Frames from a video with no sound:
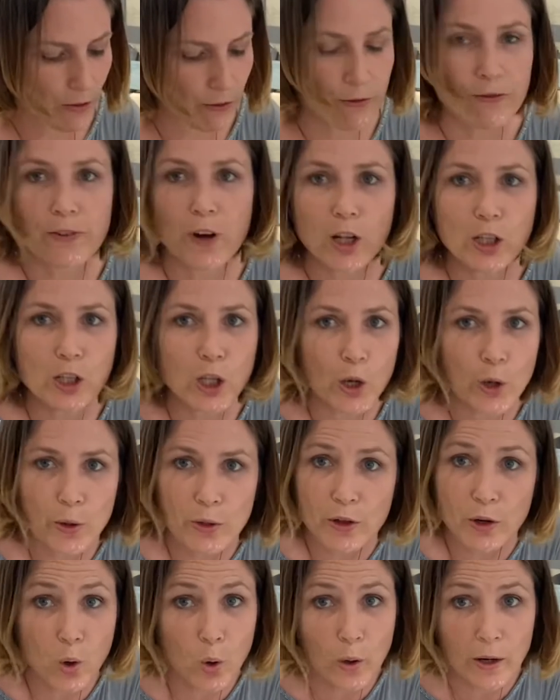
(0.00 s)
follow the
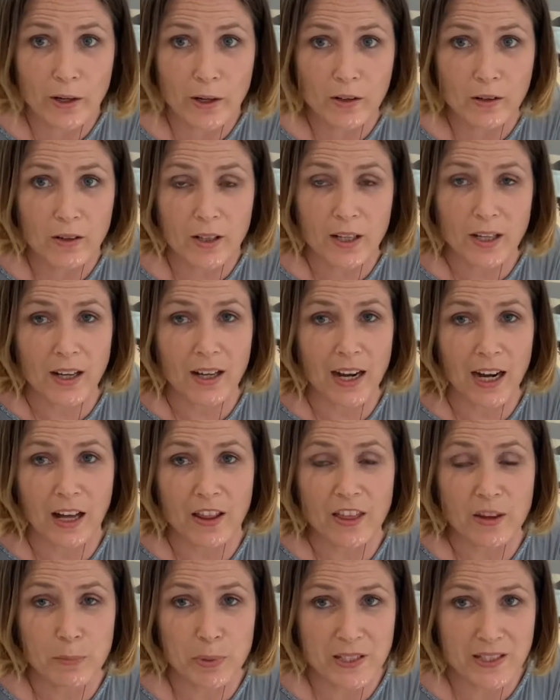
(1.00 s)
coil, the
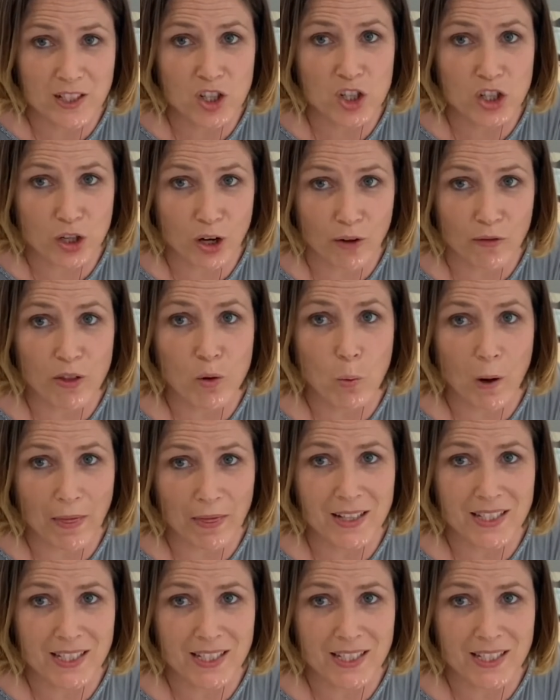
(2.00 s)
position of the one that's